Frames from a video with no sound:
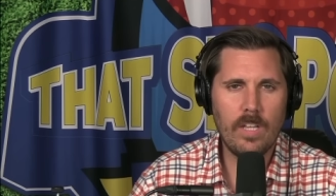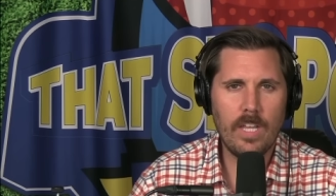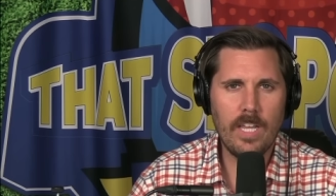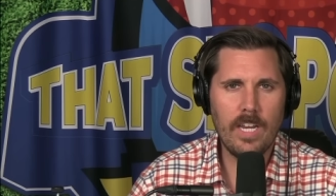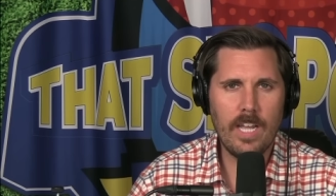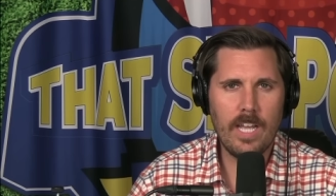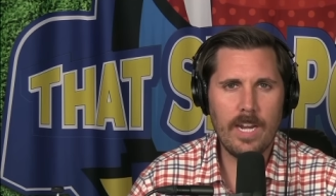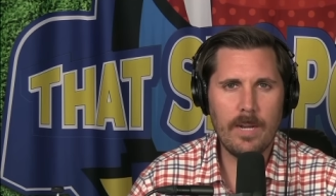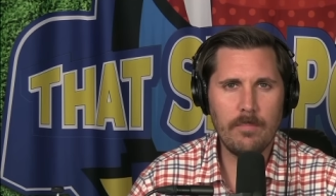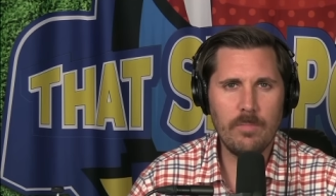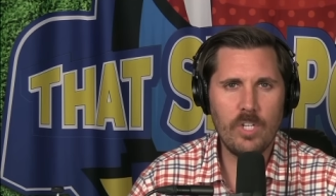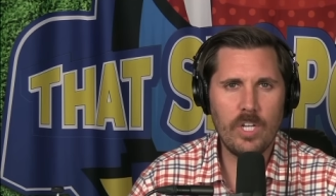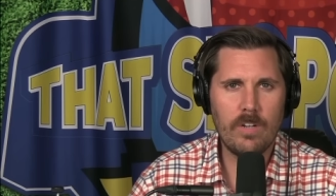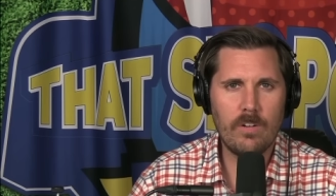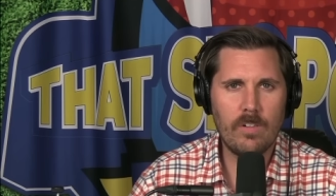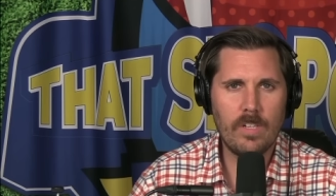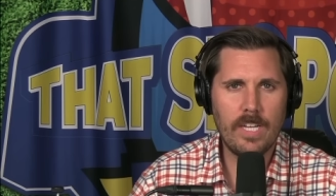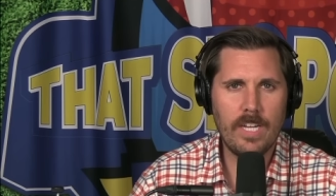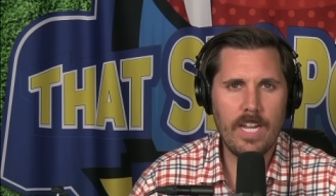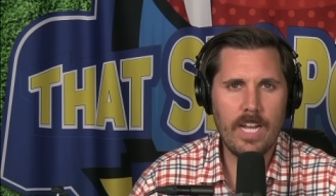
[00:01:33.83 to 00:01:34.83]
And, and I'm
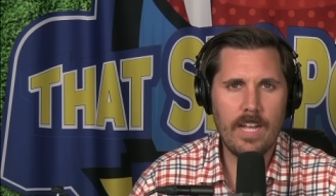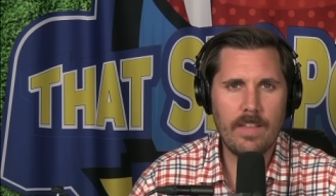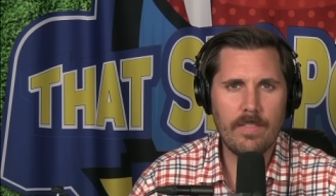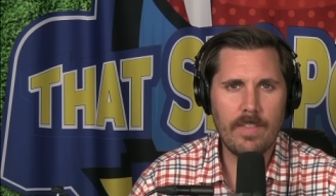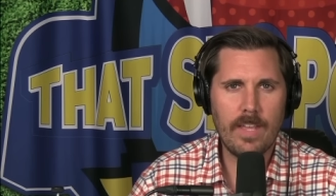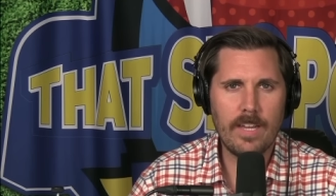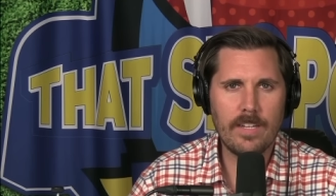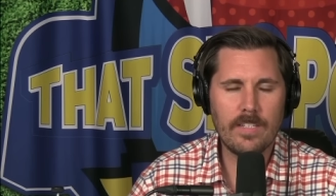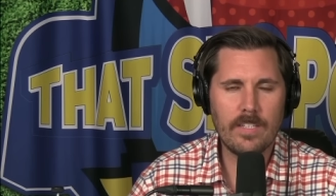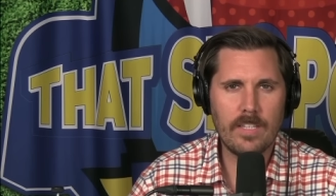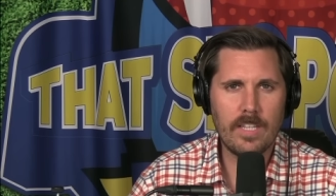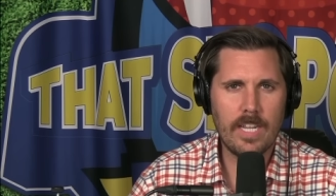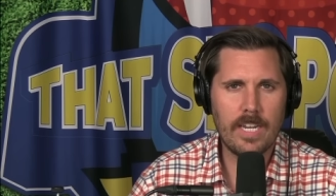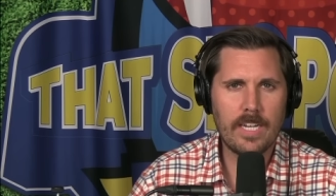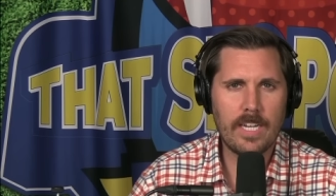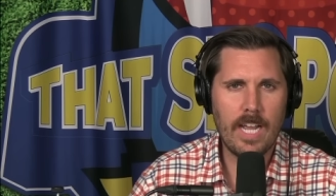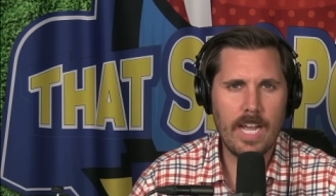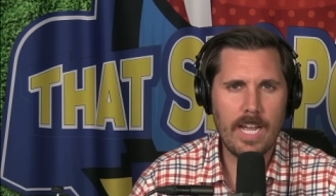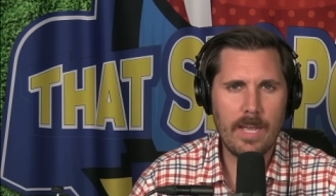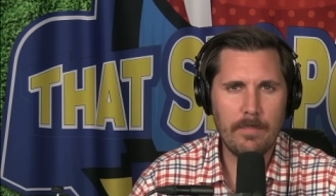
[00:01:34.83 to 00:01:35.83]
generally not that that
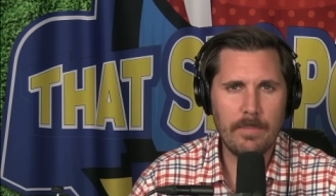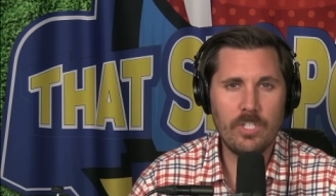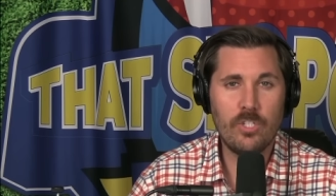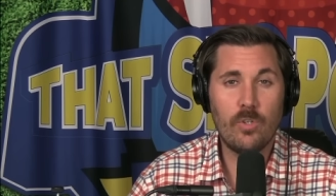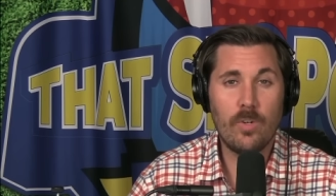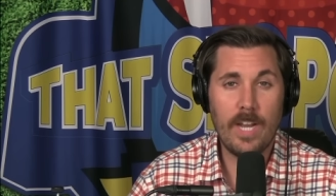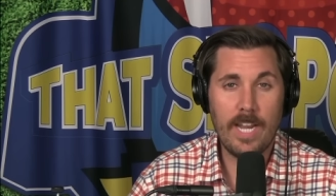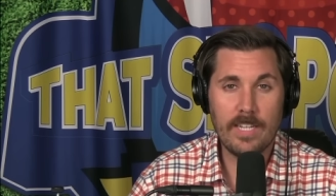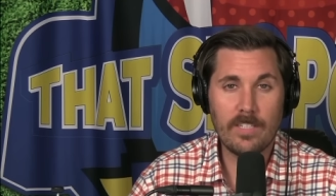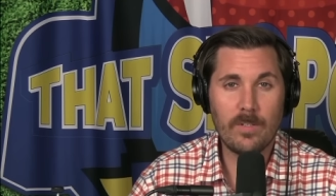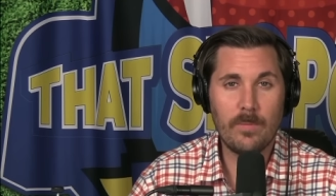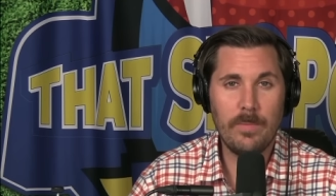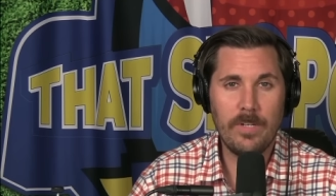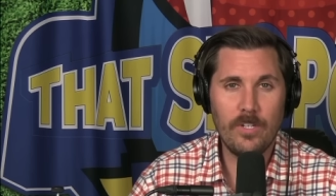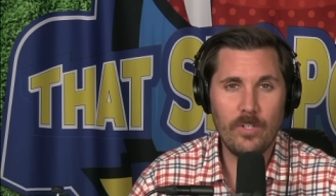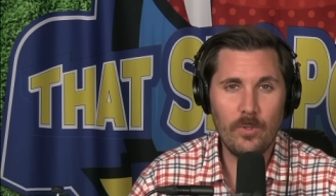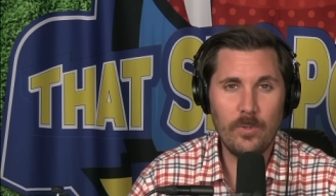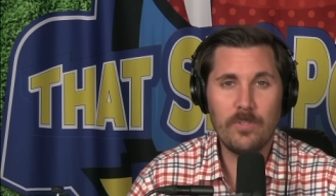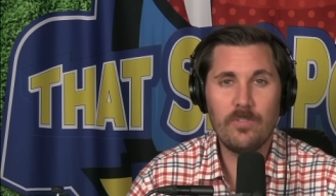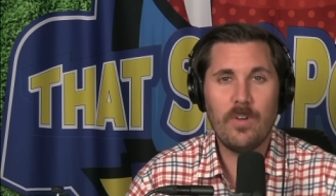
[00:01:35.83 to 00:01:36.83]
guy, but you're asking me to
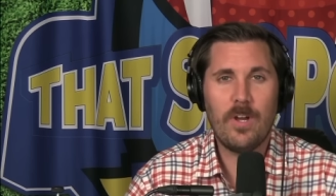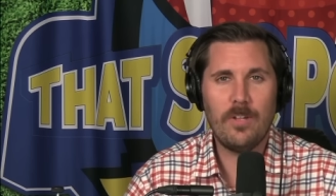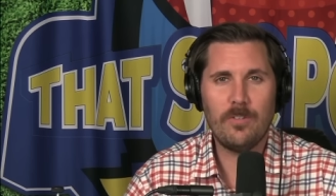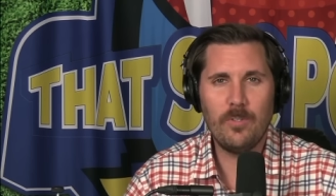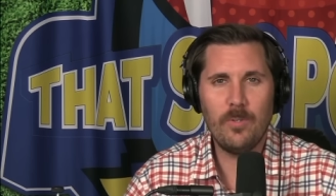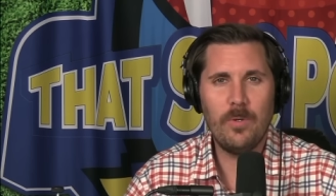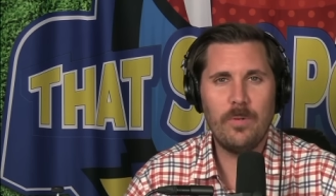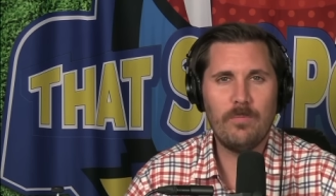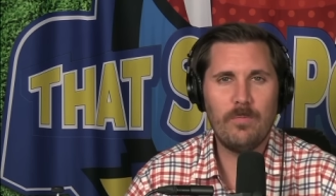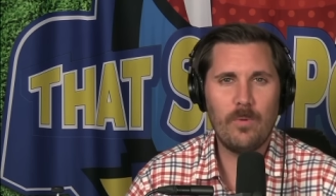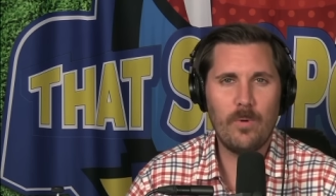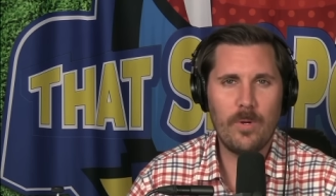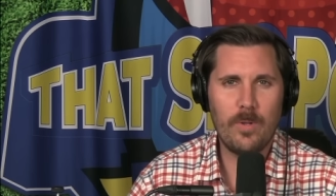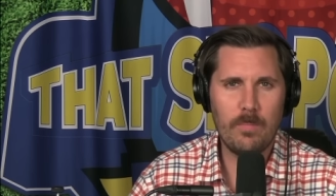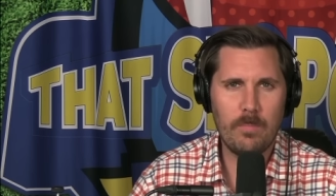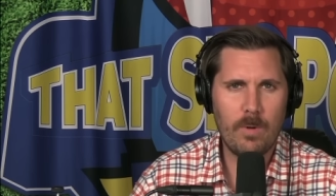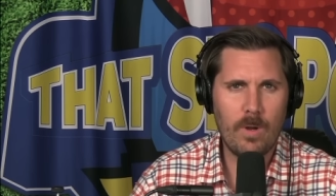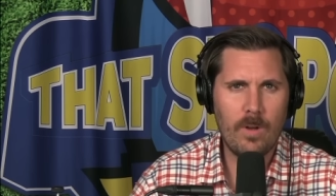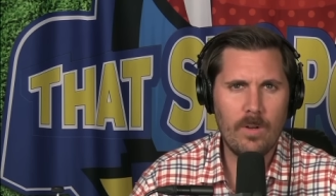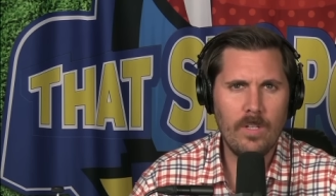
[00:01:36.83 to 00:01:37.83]
do it, so I'll do it for you,
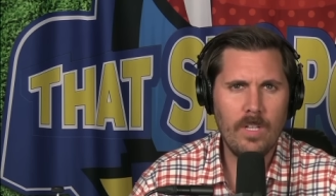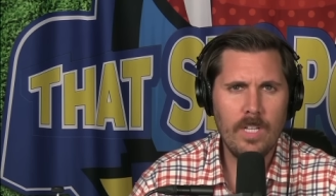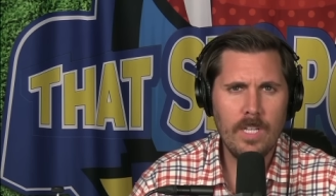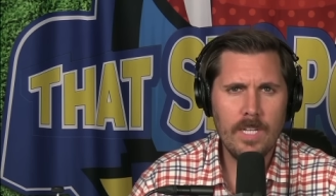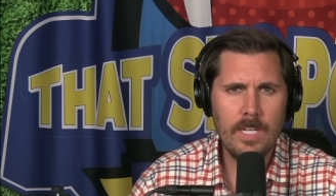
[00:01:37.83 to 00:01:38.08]
Paul.